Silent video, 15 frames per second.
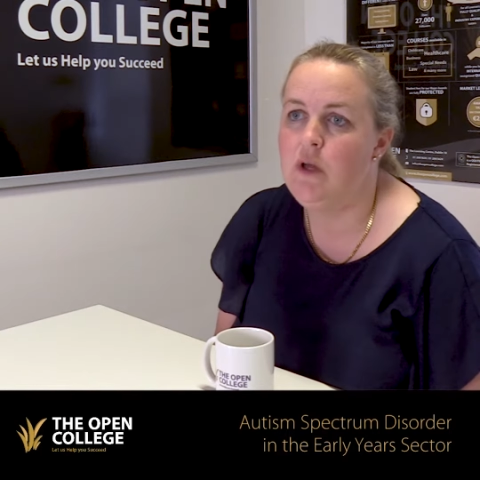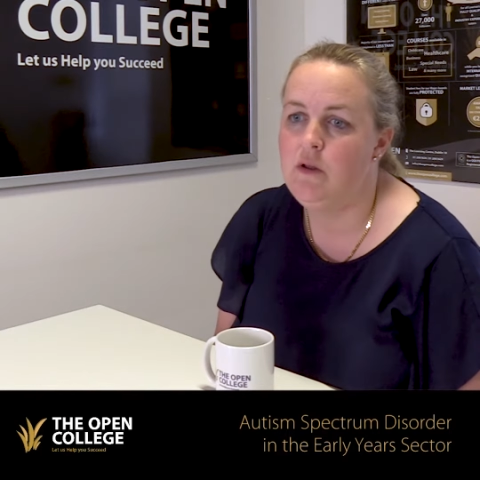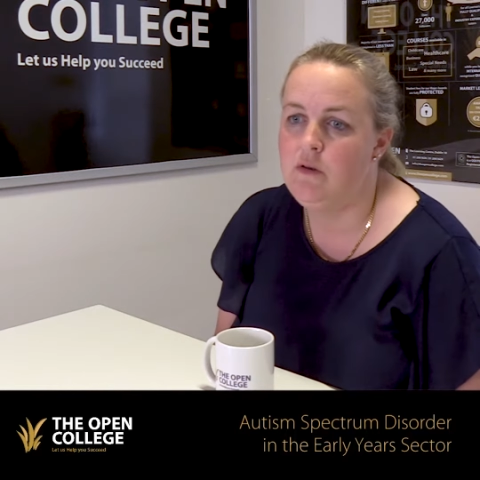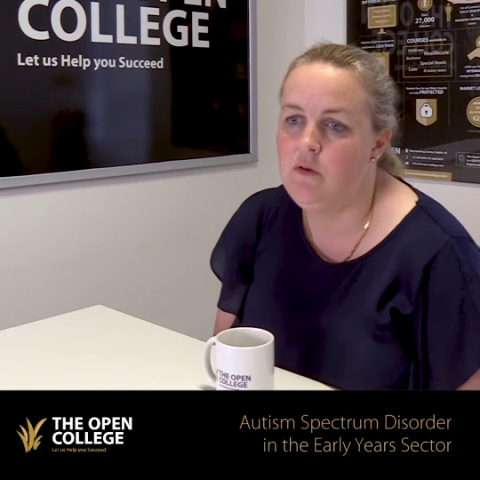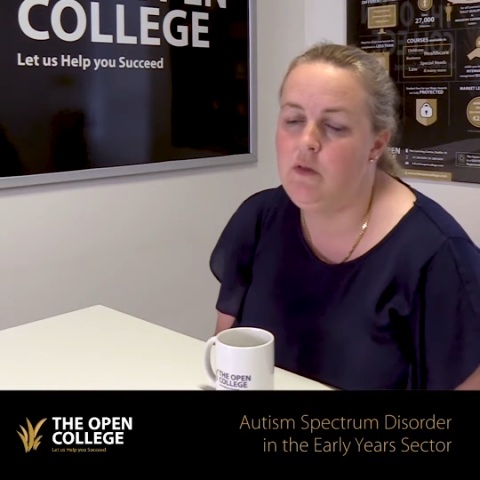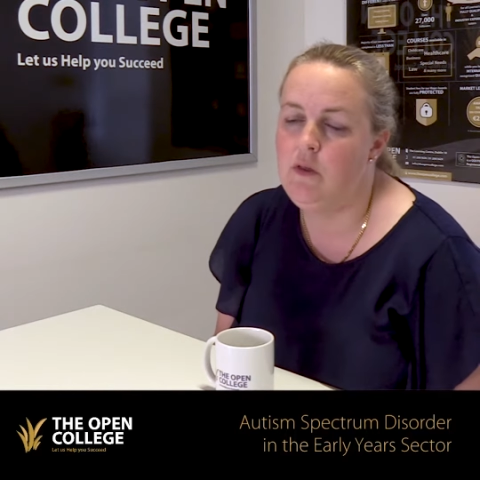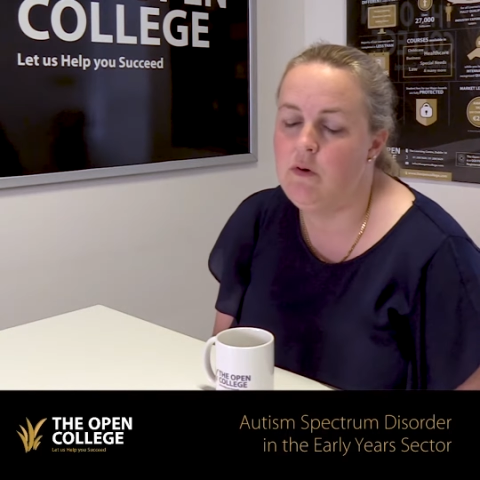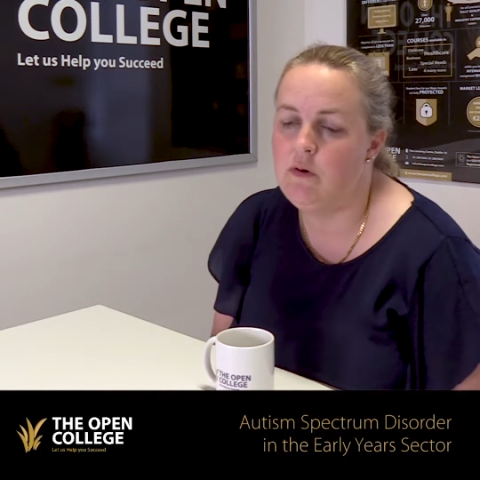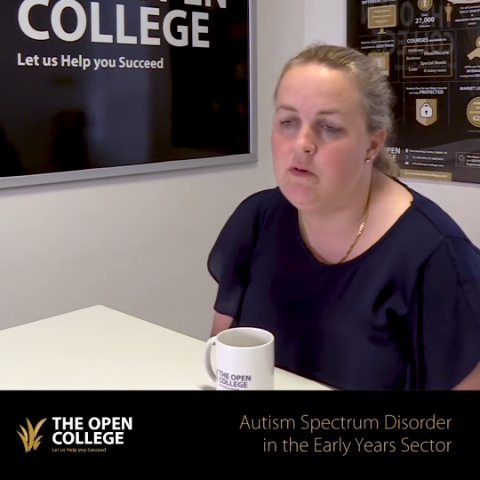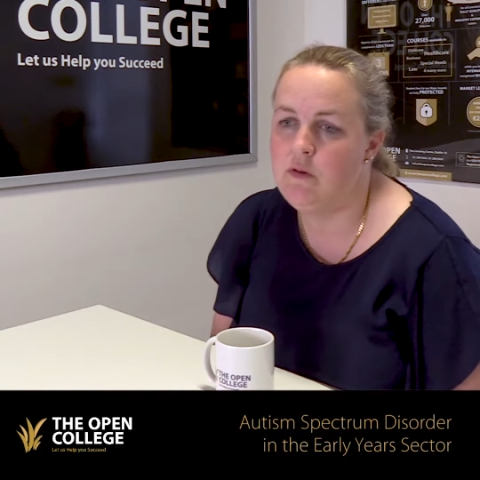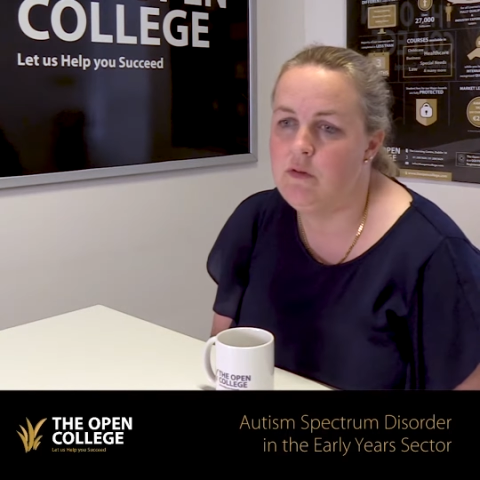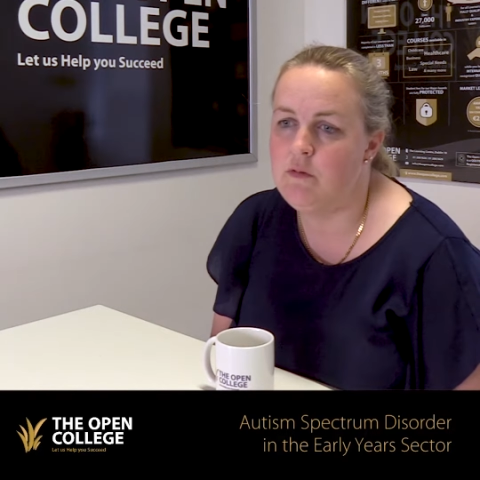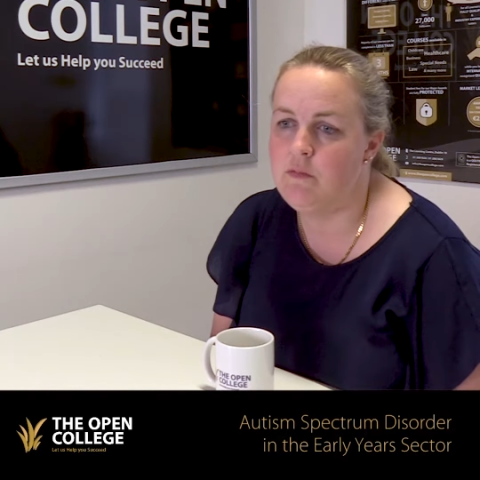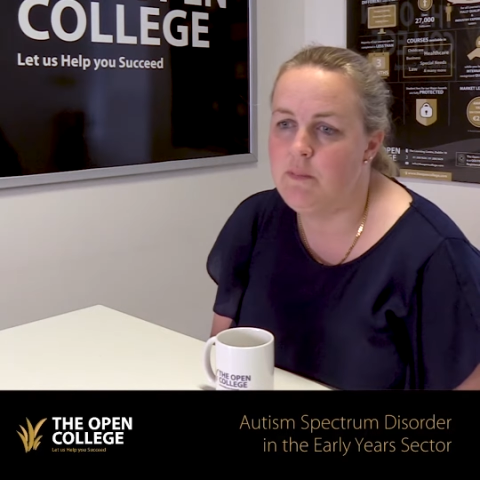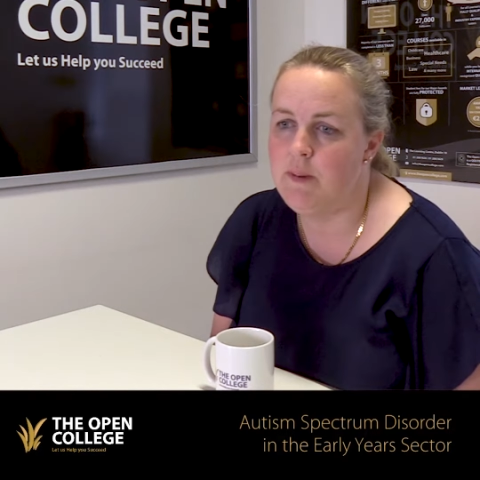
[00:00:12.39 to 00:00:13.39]
to the
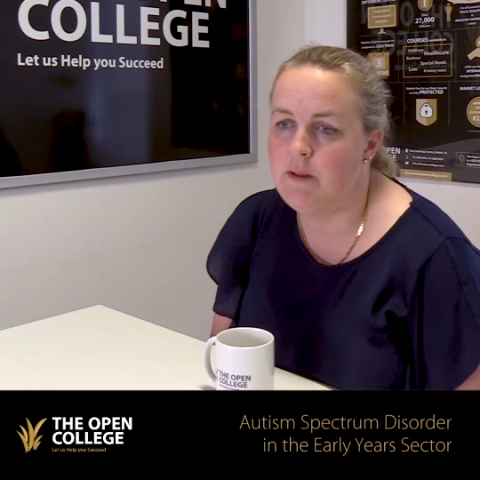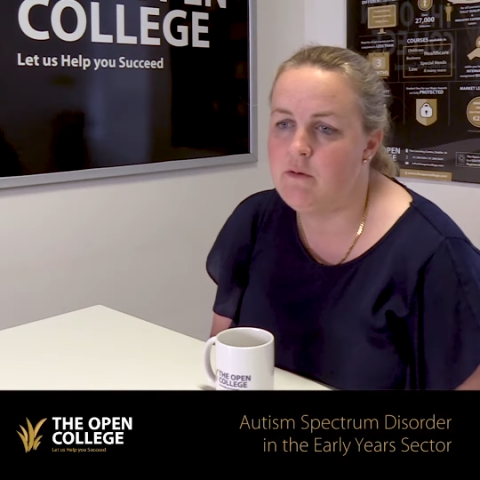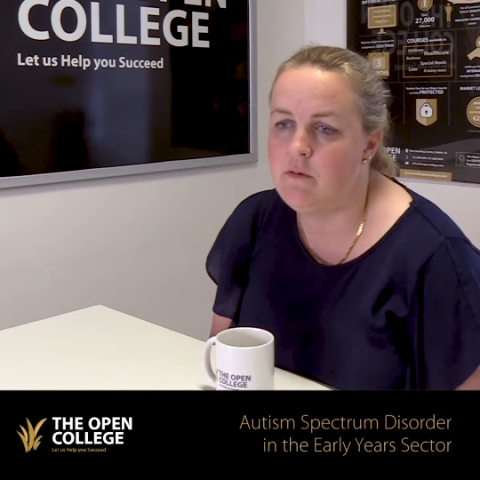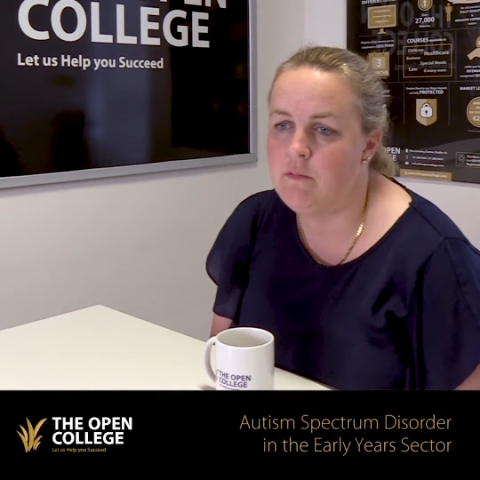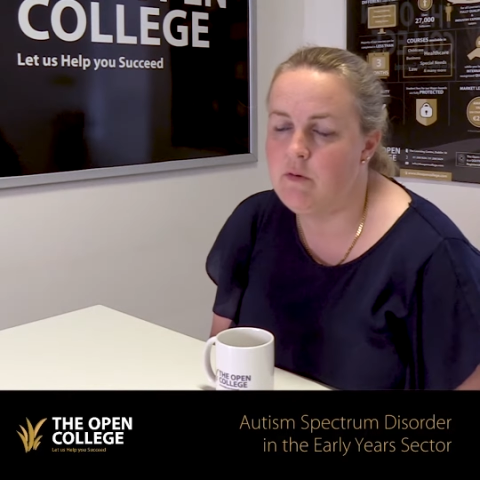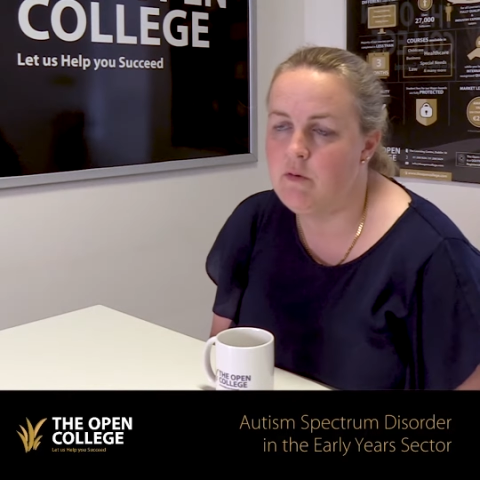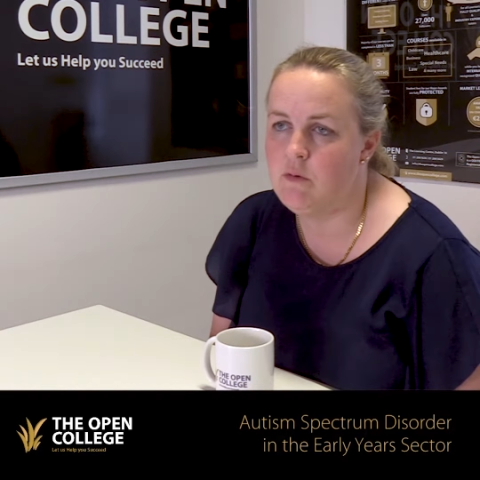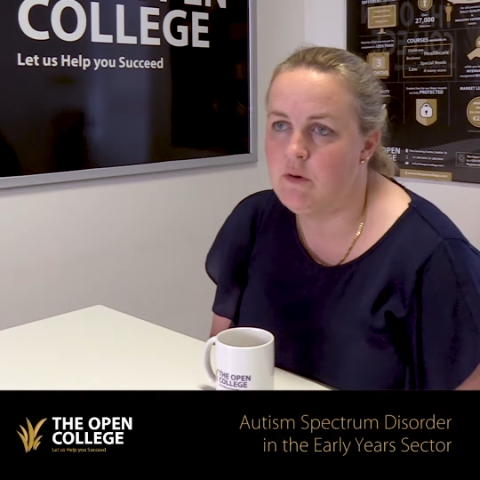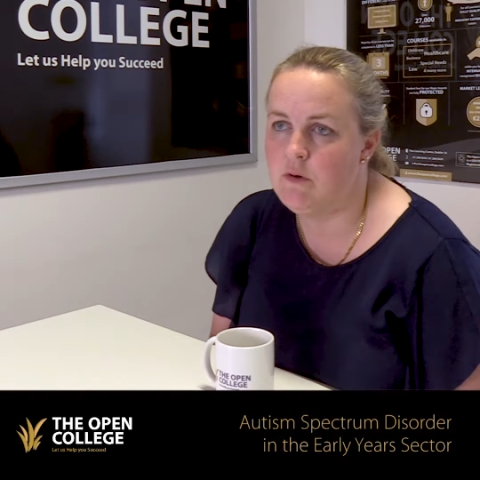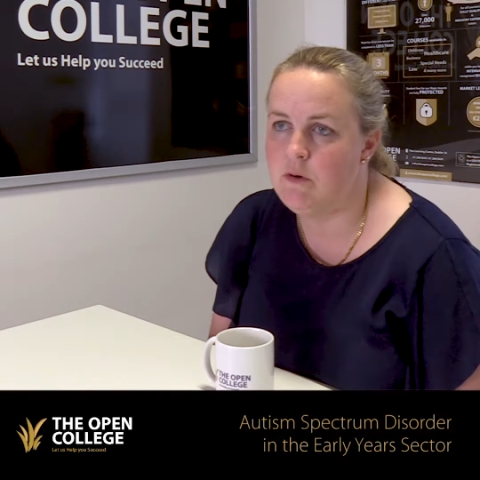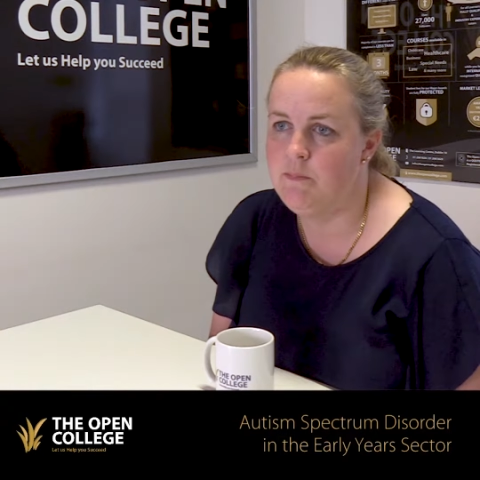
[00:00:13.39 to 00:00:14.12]
autism spectrum disorder.